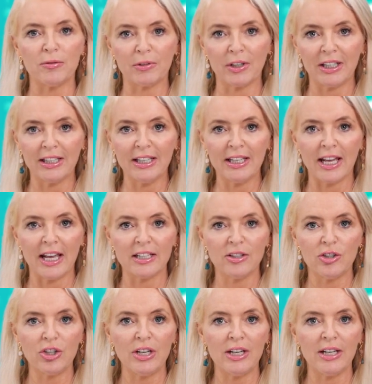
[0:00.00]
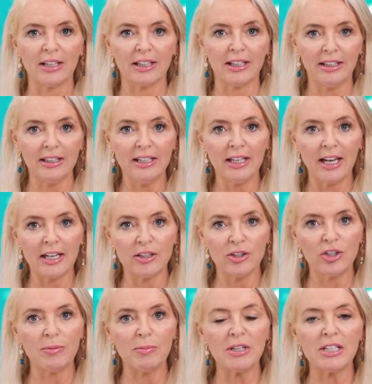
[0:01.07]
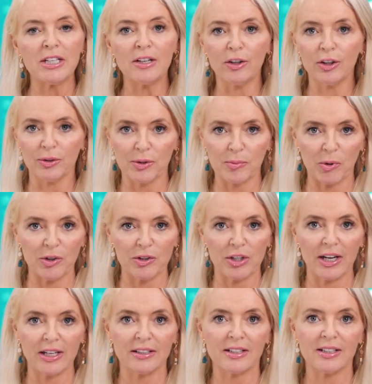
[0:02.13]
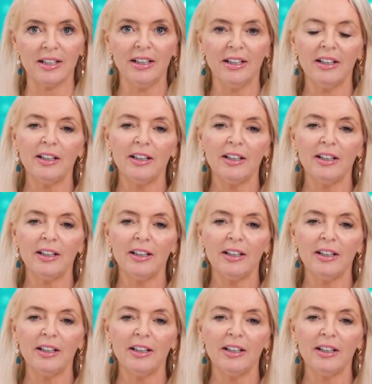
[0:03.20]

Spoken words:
of clean energy and clean energy materials projects.